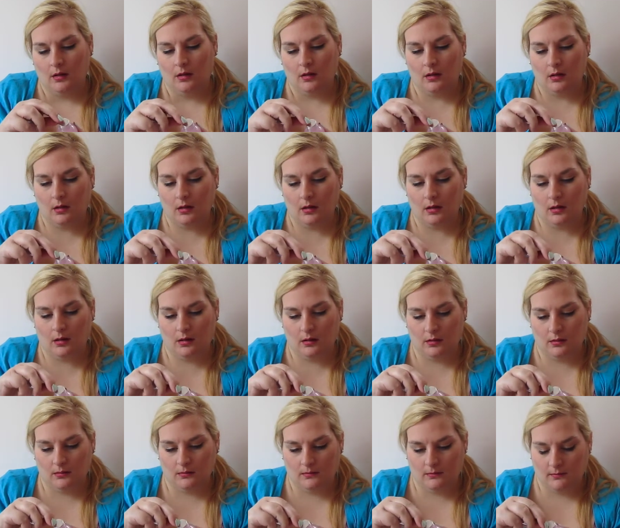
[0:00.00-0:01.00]

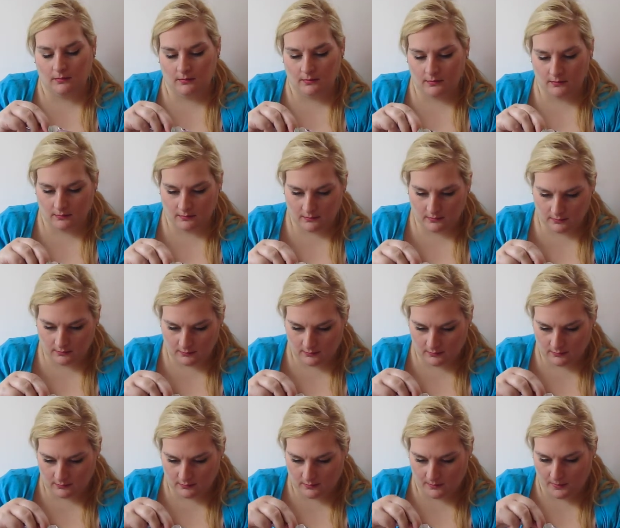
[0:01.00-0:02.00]

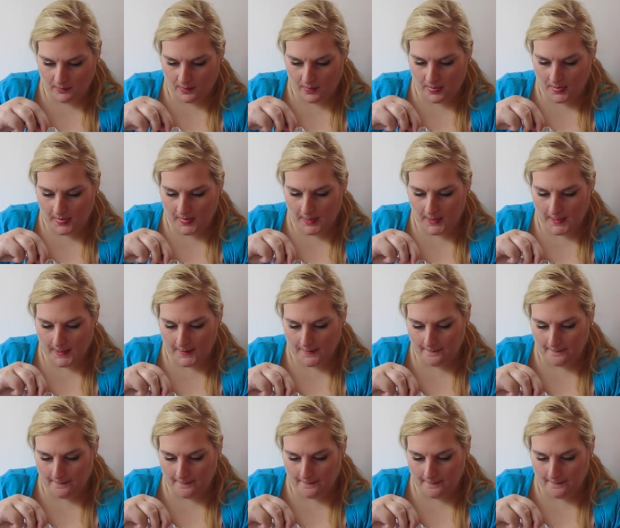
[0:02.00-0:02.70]
Nothing is said.